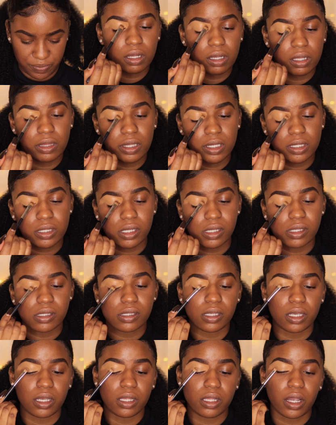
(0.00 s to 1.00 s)
This
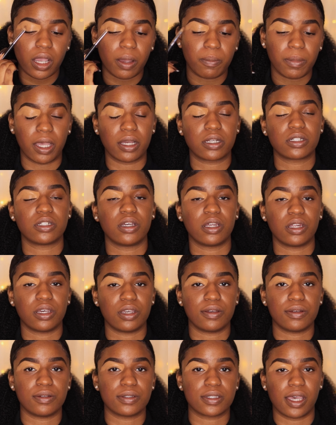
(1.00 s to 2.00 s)
concealer I'm actually
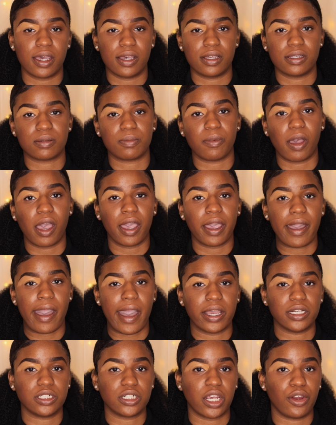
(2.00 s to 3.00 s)
going to use as my
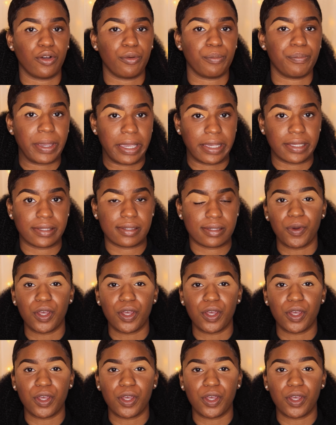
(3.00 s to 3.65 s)
eyeshadow base.